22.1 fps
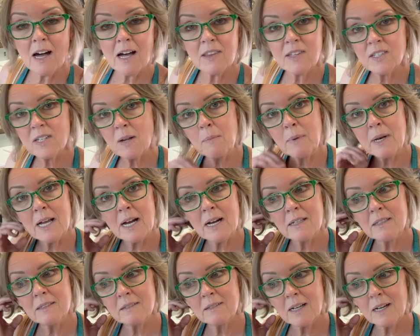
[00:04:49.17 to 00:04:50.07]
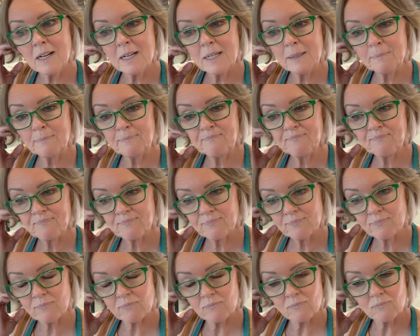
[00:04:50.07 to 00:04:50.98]
somebody on
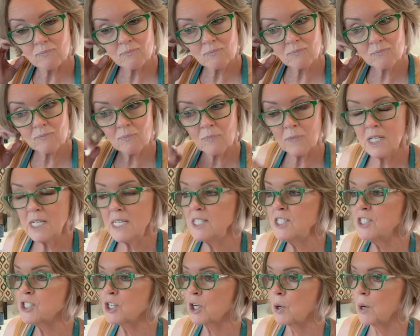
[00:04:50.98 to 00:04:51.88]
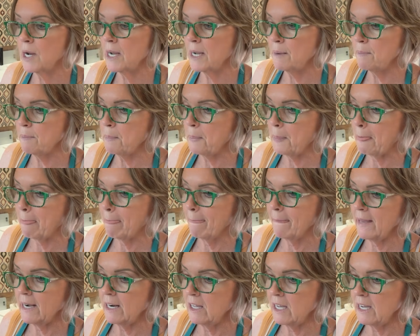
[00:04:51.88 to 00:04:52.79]
Instagram,
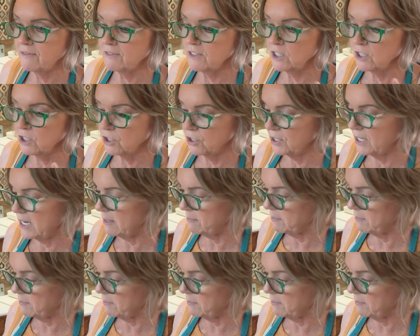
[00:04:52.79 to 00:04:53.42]
and I'll have to look her name